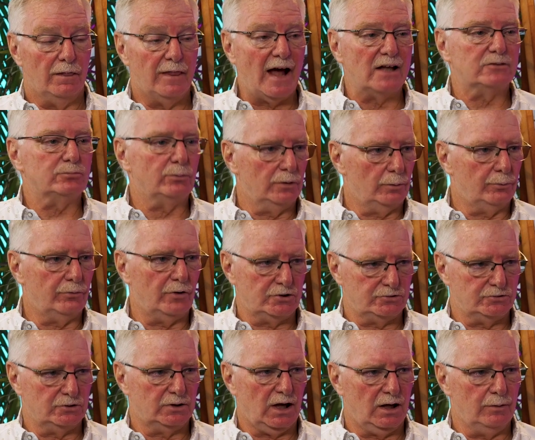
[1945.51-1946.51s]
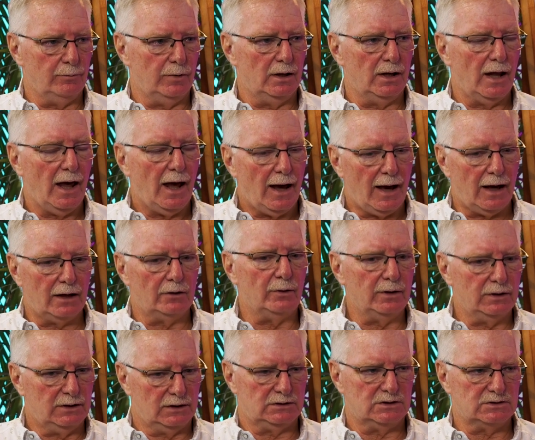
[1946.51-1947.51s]
That's where the pressure came in. How
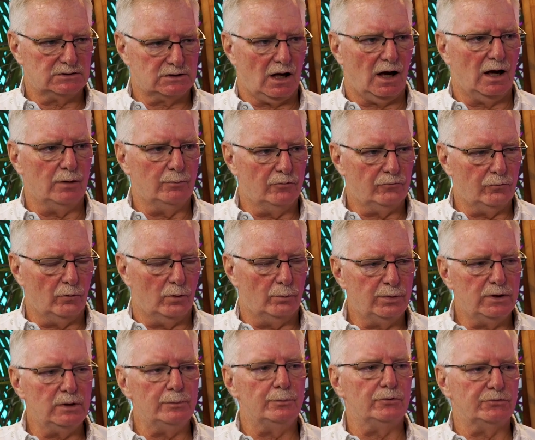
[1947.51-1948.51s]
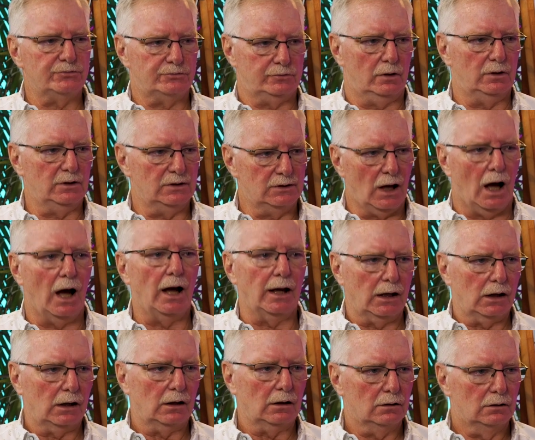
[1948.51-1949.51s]
do I get this guy before people start
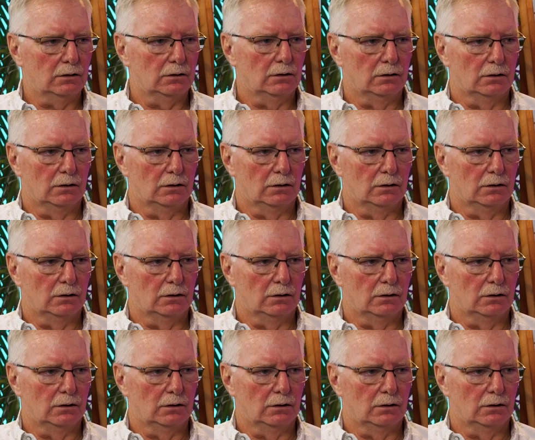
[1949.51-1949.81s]
dying?